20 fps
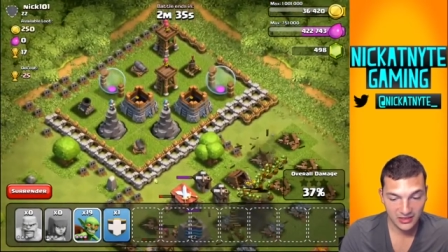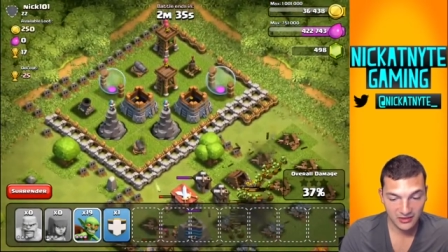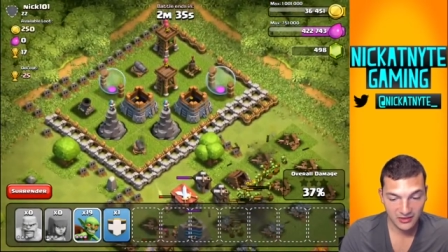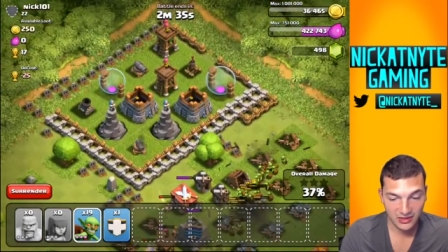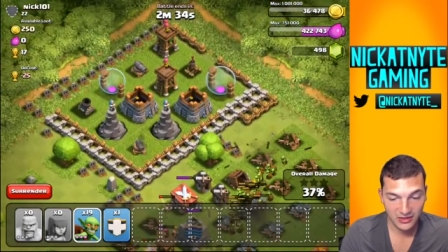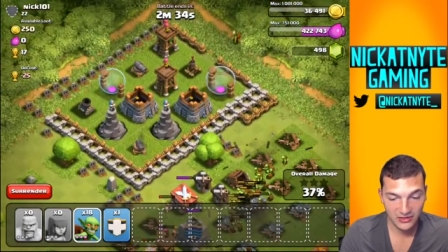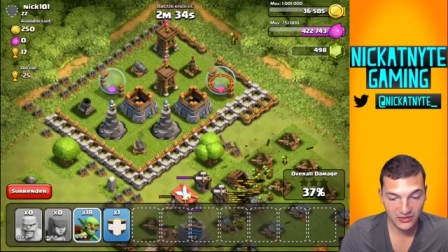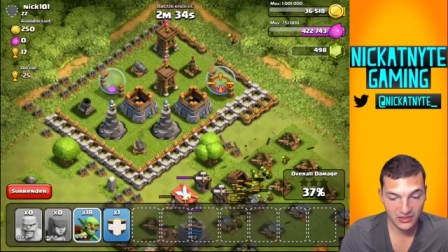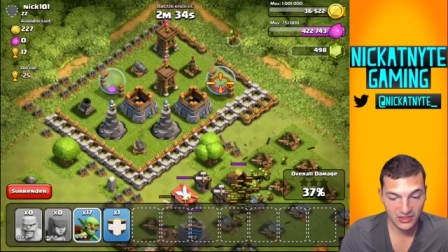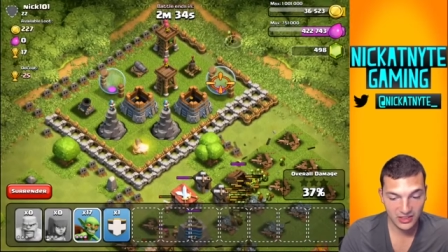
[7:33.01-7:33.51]

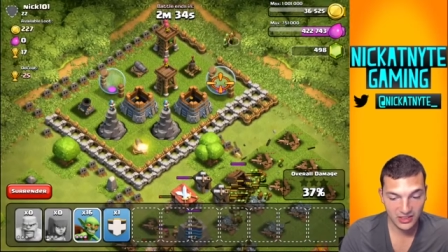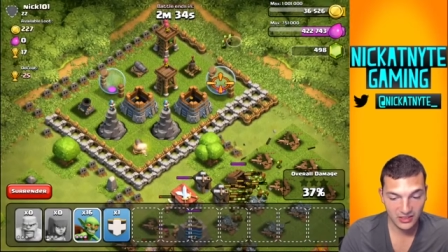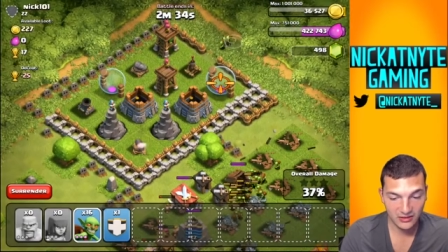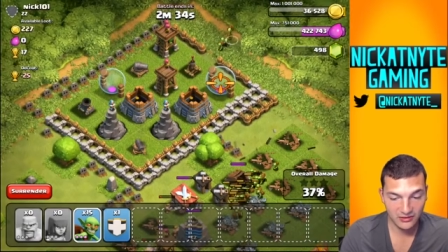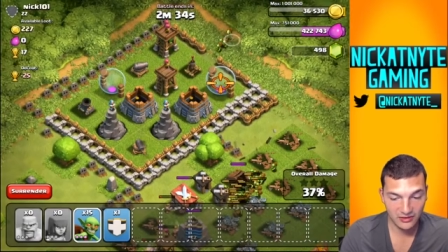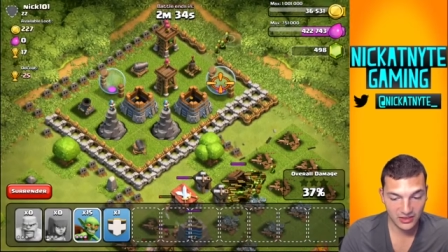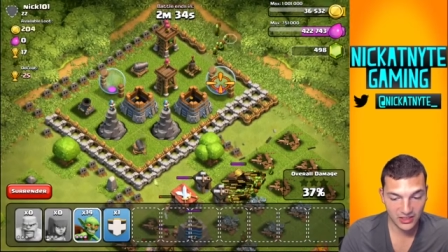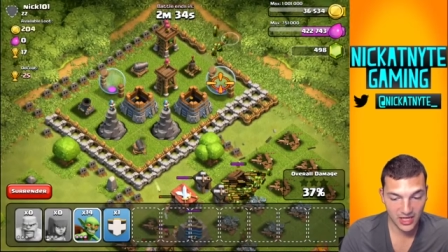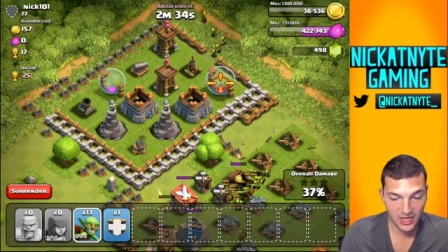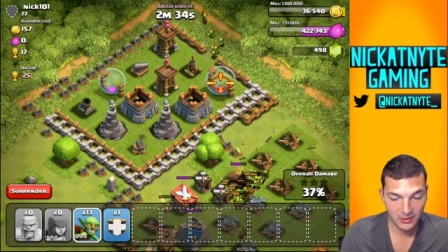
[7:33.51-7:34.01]
Let's see if
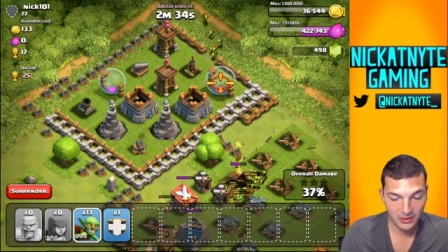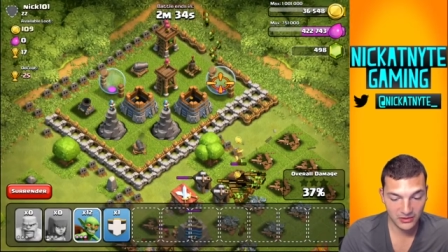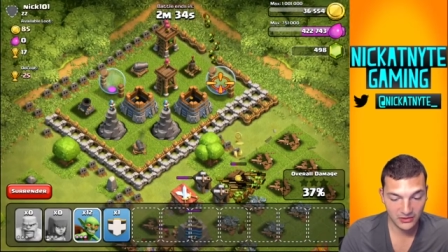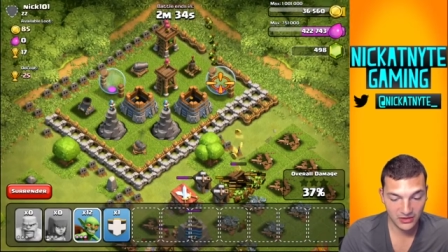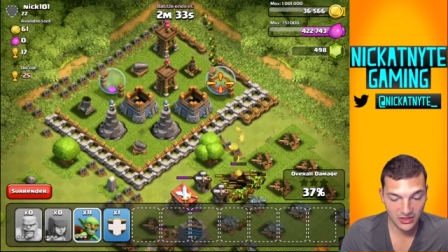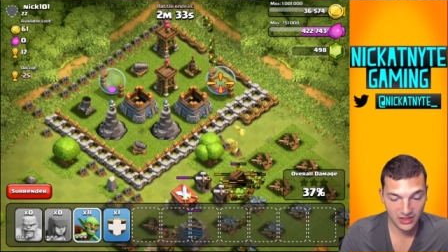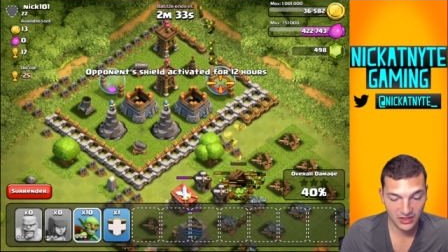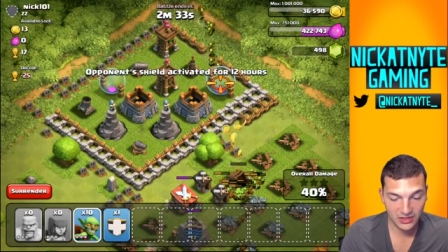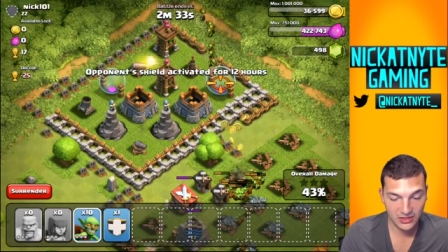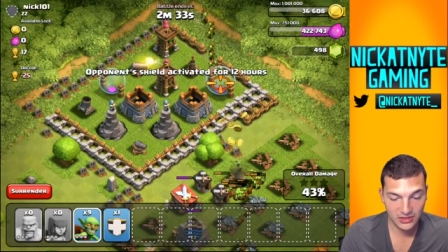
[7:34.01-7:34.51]
the goblins
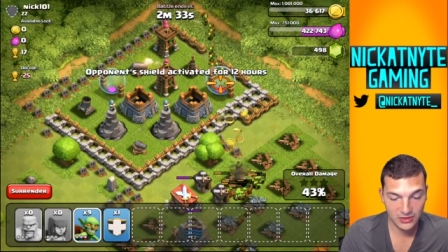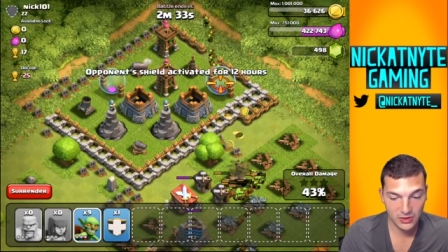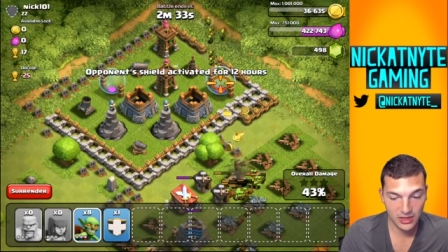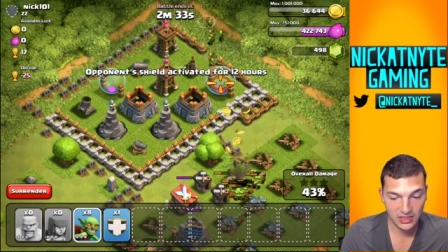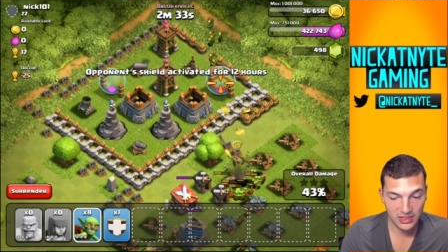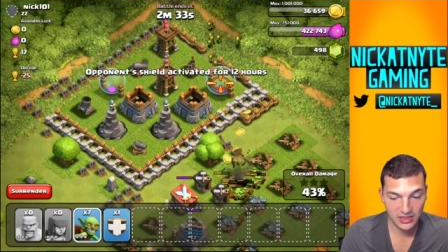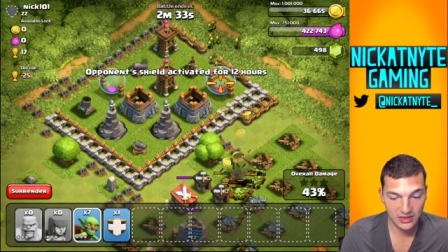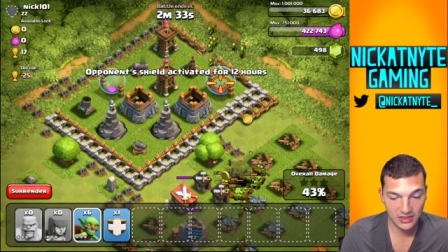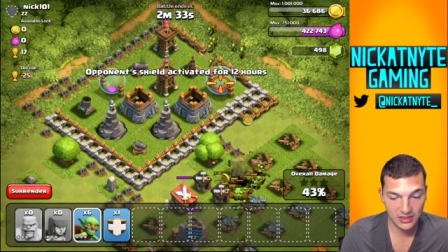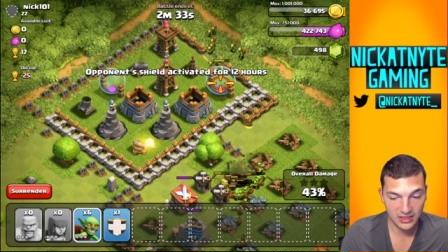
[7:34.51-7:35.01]
can do
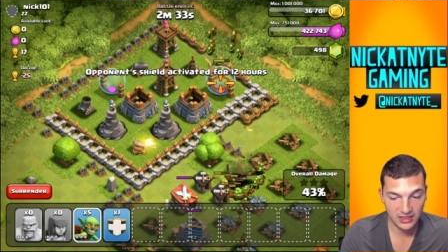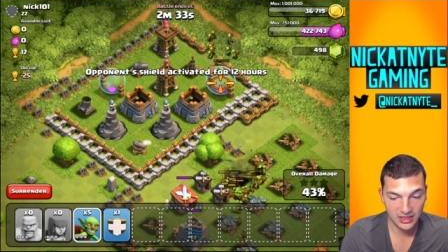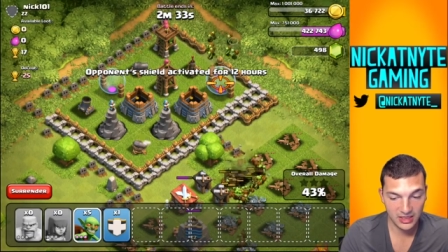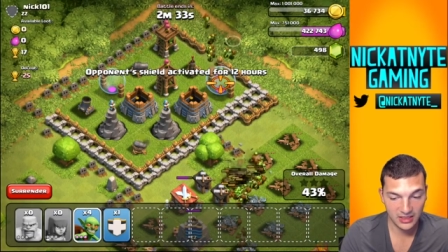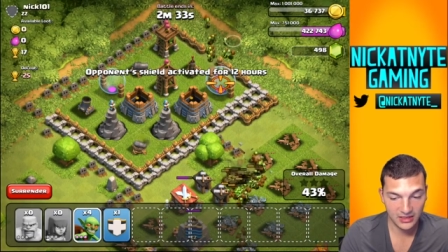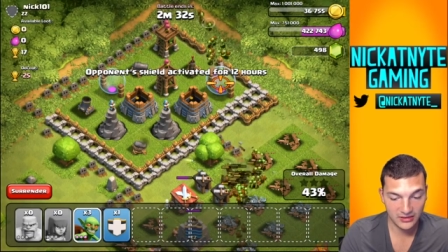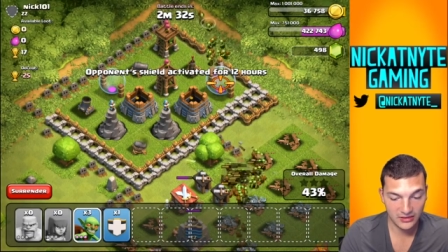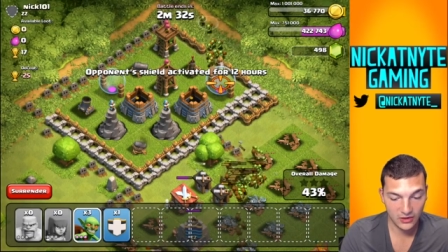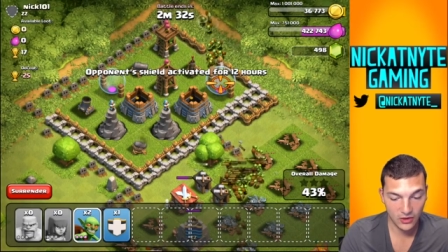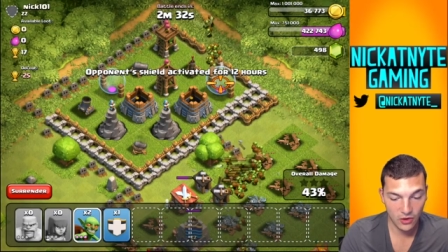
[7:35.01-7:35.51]
anything
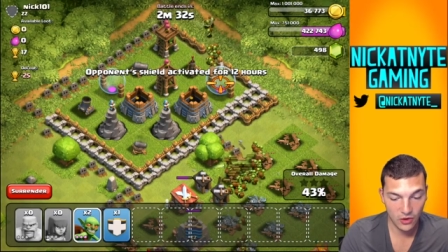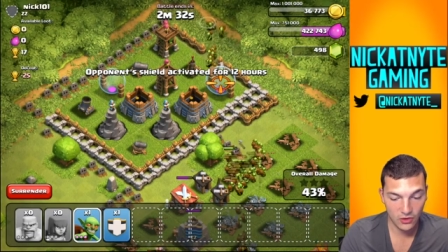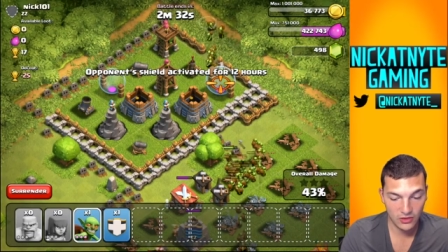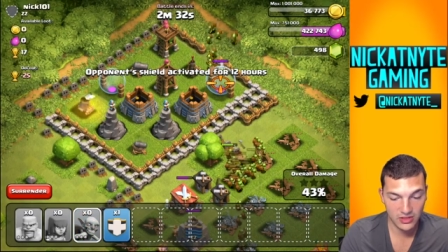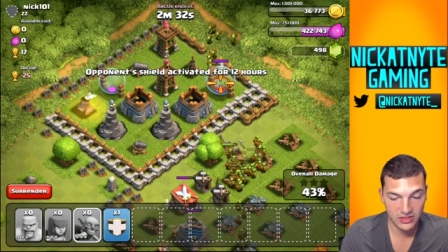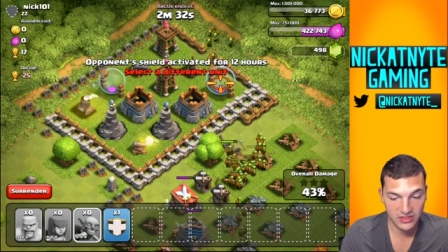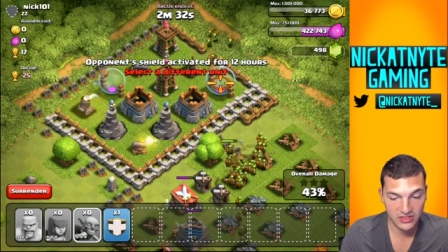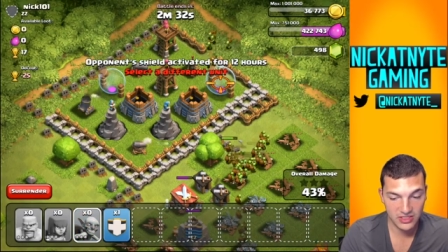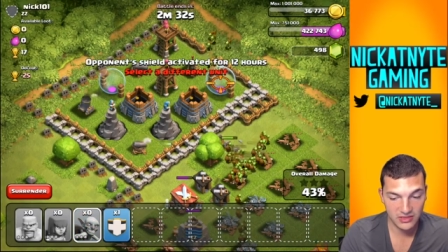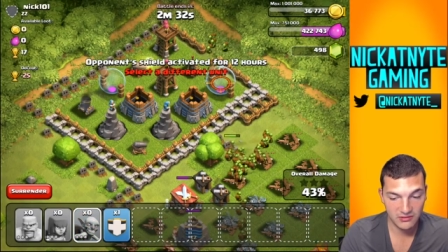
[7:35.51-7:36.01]
against all
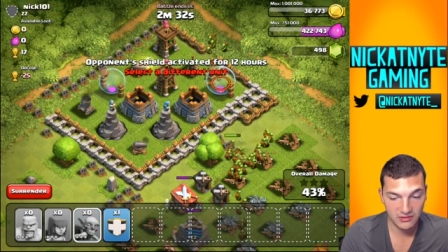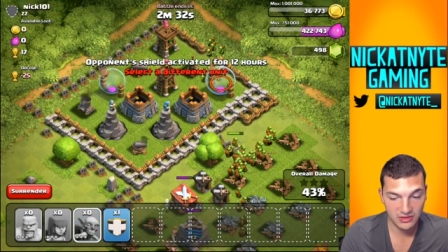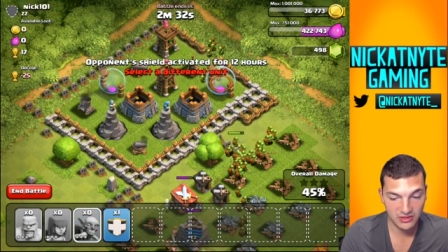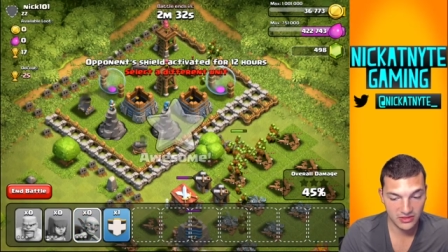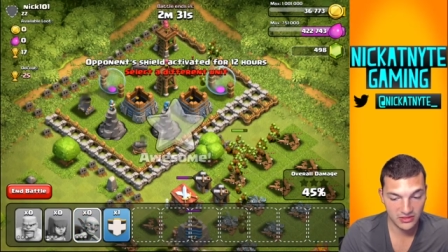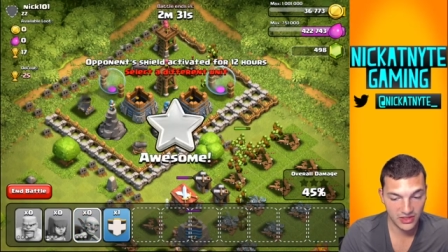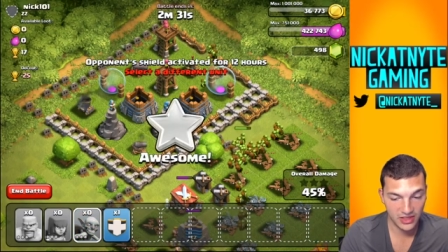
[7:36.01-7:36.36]
these defenses.